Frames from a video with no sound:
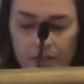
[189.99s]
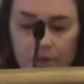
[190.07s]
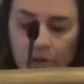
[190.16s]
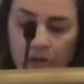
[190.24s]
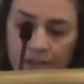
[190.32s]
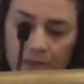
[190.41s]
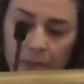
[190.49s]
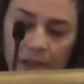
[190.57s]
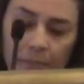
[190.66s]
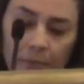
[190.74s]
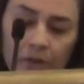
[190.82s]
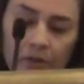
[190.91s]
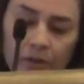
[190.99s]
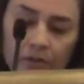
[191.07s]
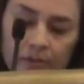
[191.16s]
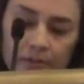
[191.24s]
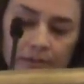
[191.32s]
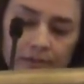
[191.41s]
to this
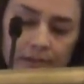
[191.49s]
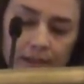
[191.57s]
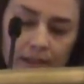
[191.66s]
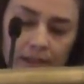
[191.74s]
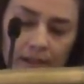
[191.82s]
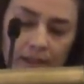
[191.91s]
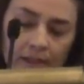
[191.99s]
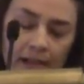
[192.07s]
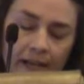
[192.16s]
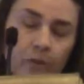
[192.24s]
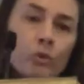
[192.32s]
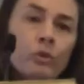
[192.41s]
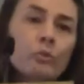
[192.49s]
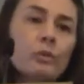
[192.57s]
people that